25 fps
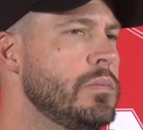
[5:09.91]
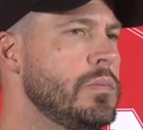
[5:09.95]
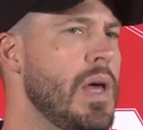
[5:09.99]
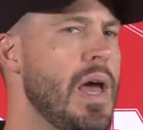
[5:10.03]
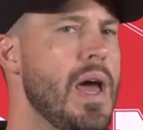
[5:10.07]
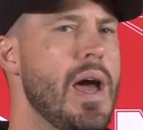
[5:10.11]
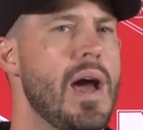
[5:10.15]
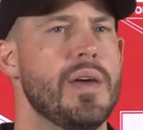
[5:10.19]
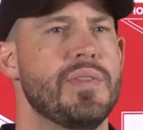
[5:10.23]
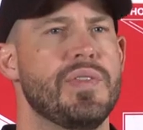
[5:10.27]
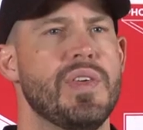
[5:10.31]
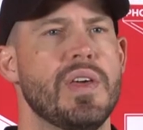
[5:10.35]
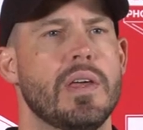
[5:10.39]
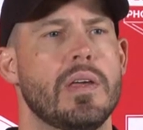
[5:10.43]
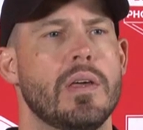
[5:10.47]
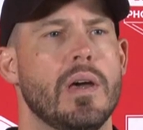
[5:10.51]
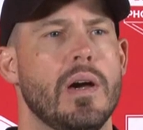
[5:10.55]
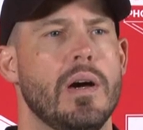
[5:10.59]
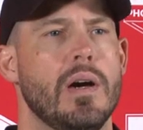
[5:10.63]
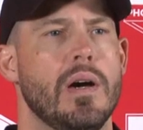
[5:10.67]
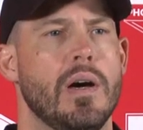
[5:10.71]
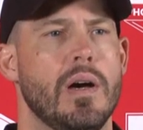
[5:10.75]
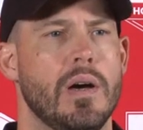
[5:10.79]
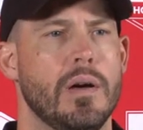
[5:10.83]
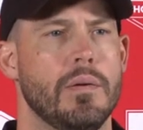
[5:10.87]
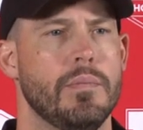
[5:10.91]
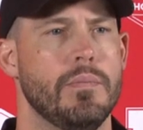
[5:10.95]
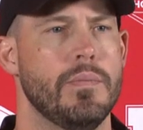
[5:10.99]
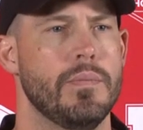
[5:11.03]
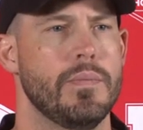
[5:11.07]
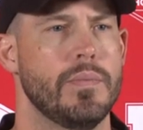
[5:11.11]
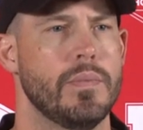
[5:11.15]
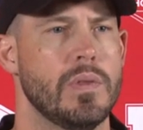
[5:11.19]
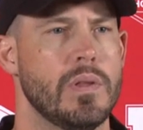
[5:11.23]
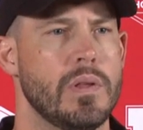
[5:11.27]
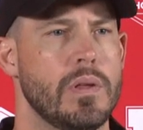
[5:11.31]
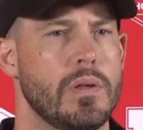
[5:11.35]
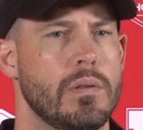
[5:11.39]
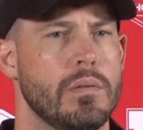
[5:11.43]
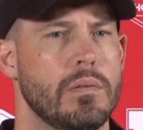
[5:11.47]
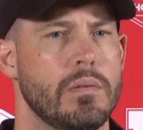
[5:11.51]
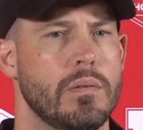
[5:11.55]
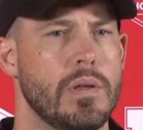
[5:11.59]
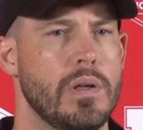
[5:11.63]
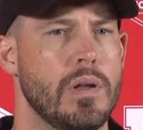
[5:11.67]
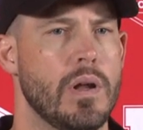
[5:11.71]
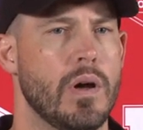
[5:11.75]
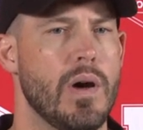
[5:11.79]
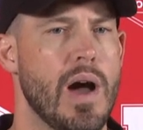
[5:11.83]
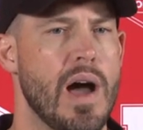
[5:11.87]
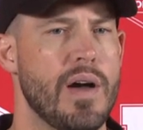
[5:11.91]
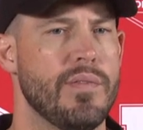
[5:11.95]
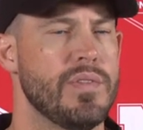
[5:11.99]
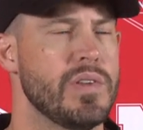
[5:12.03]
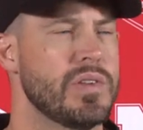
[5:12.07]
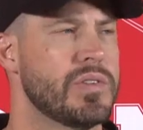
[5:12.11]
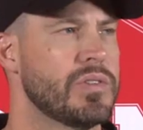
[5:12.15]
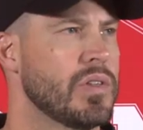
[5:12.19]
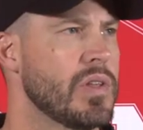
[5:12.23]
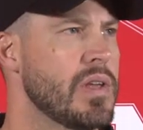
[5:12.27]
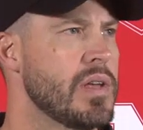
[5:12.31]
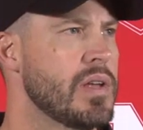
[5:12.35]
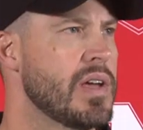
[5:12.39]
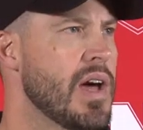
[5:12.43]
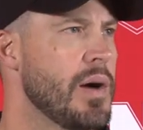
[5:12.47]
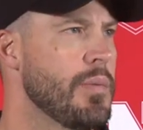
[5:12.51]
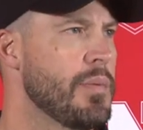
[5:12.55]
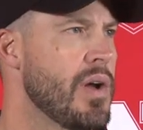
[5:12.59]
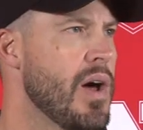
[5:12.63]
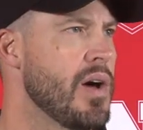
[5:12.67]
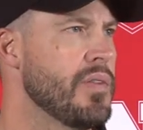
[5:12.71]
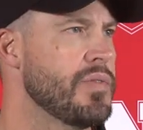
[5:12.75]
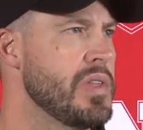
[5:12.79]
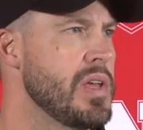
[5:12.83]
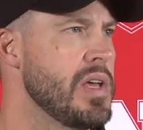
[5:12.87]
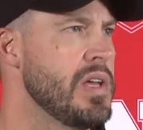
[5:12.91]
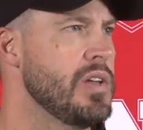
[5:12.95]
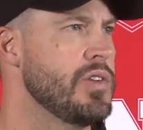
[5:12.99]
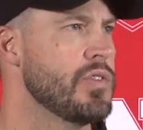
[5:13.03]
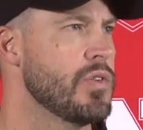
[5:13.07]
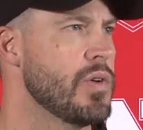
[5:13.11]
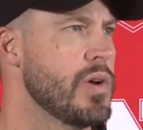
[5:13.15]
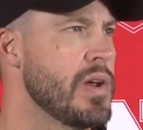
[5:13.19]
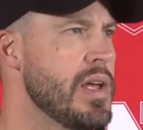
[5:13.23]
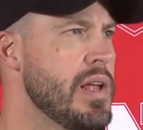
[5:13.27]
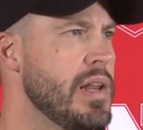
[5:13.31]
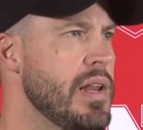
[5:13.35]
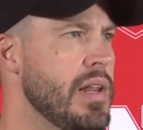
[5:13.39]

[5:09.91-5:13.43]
Yeah, I think, you know, obviously coming off the injury,